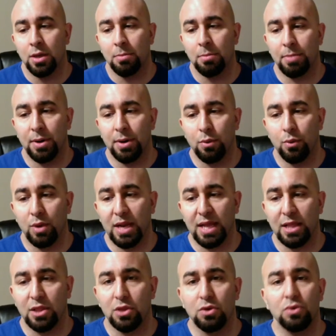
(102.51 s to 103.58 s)
But what I
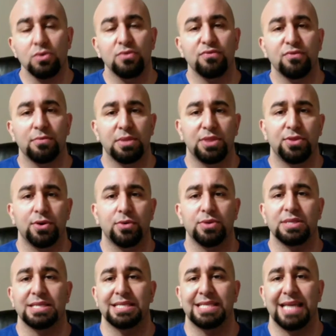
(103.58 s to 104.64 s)
learned from it, though,
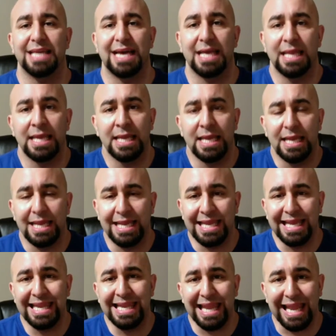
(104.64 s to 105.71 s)
is that
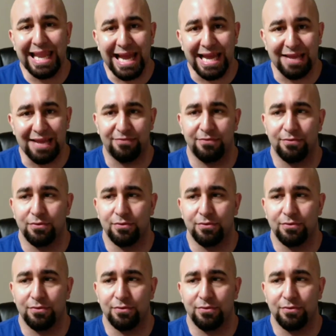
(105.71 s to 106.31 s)
in life,